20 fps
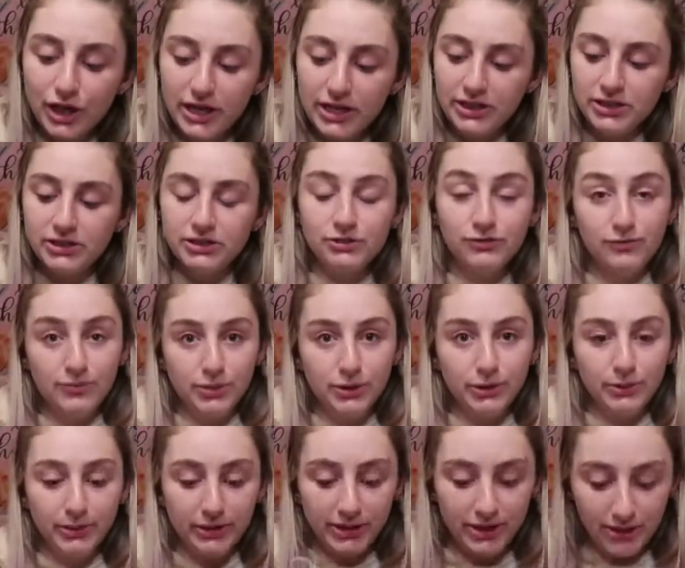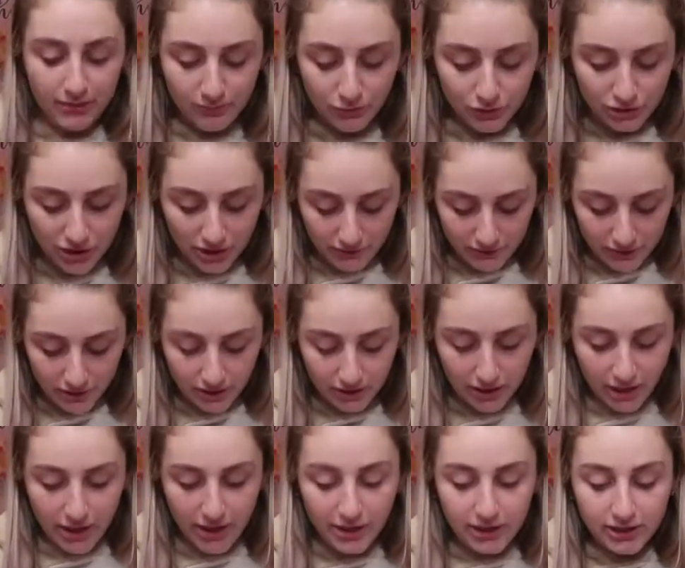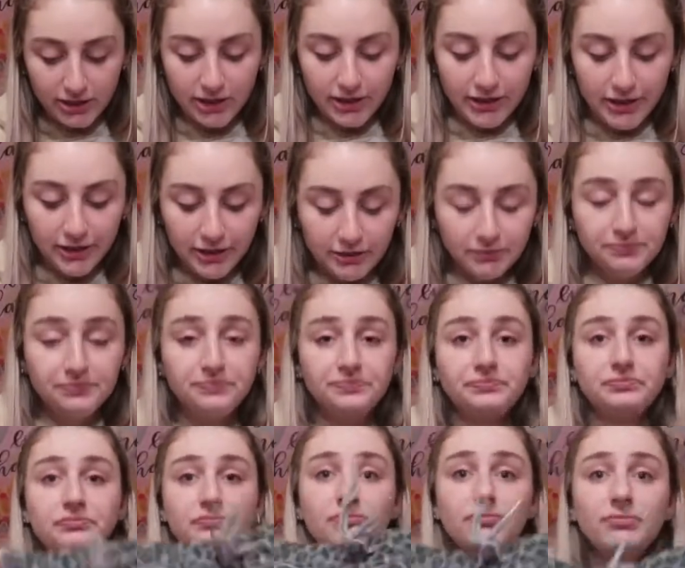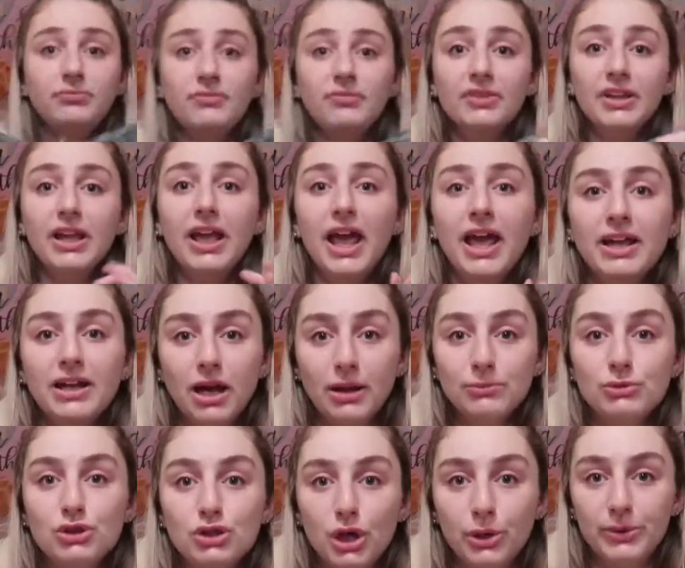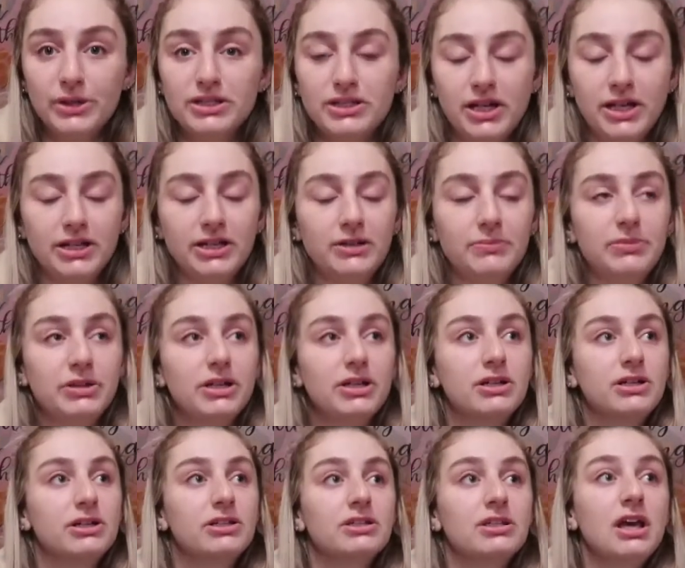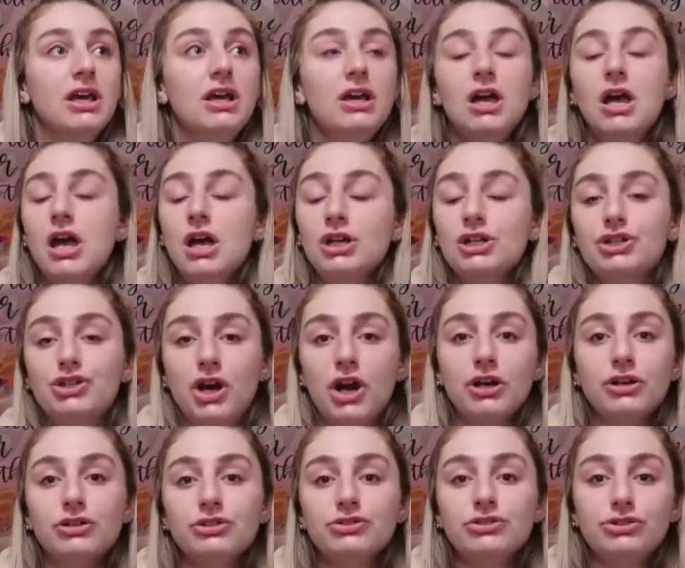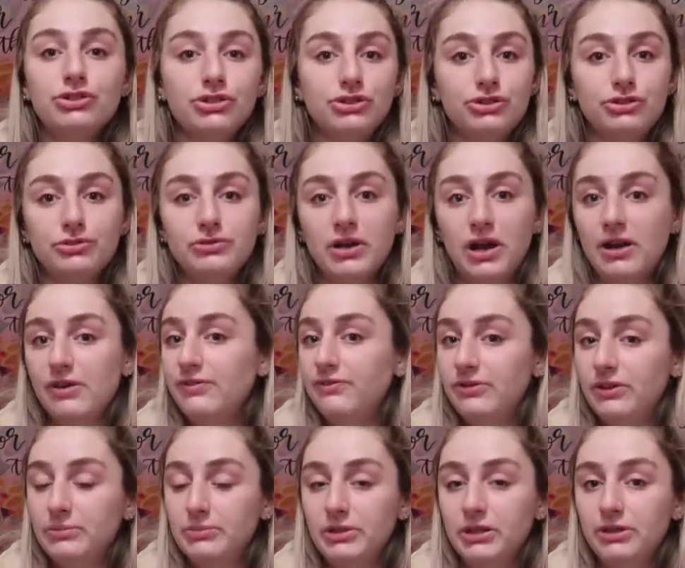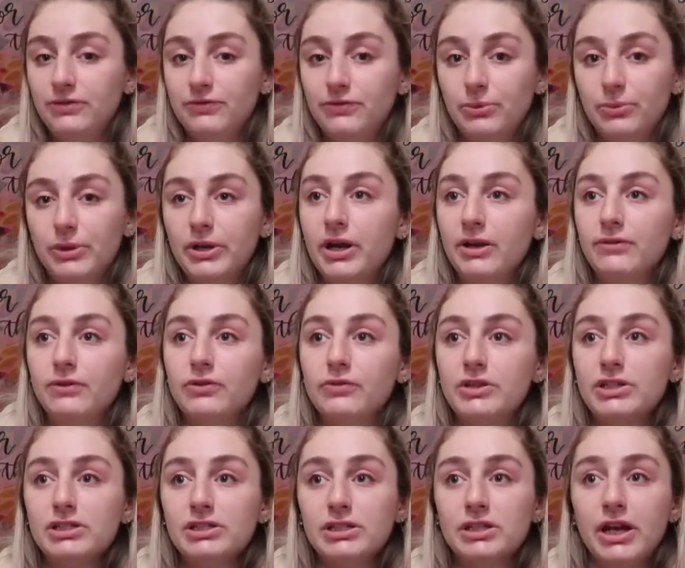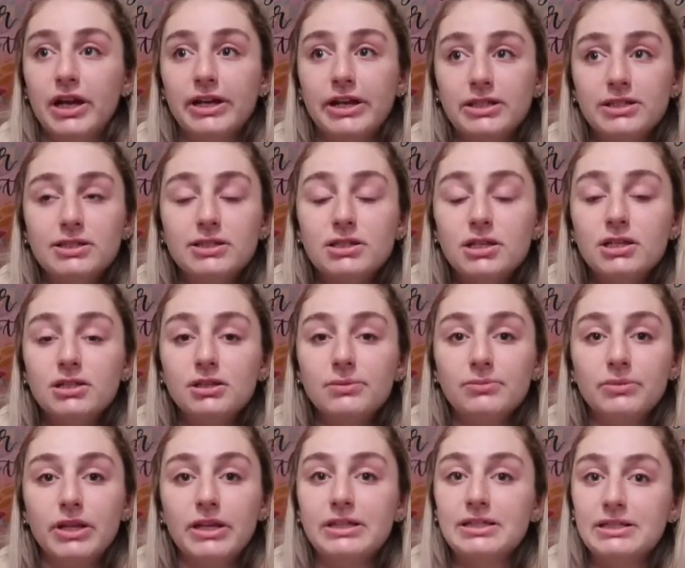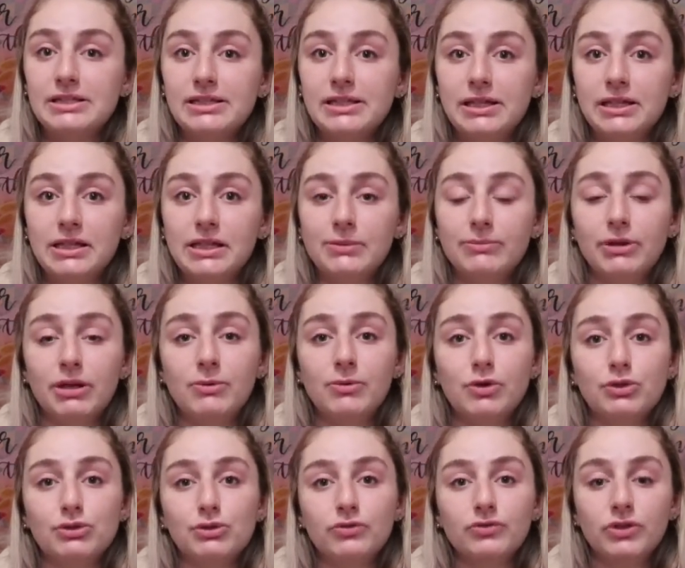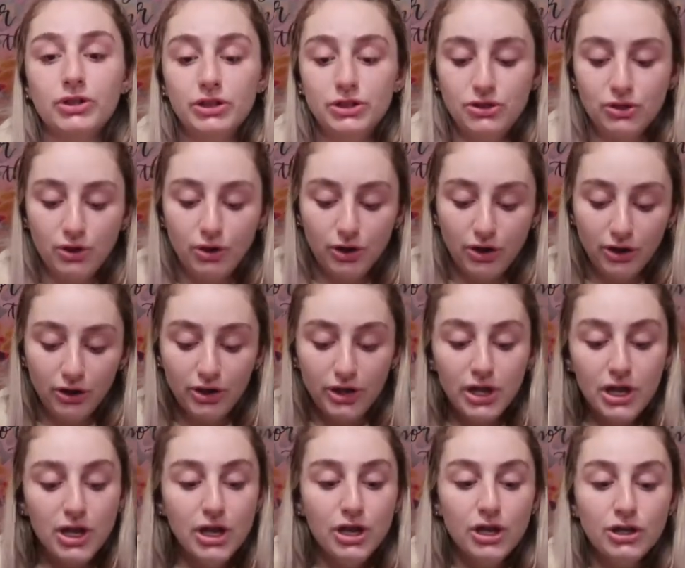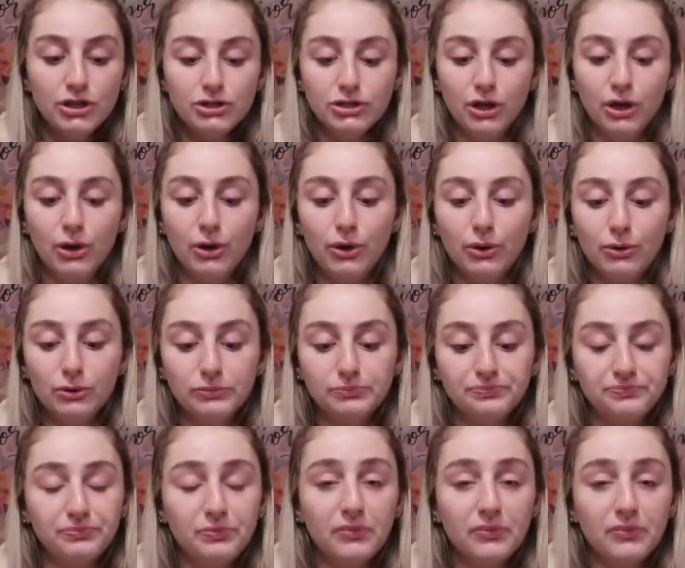a hint of blue in them, which I really like. And I'm so excited because joggers just do not fit me for whatever reason. I guess it's because I'm like skinny, but I'm also really tall, so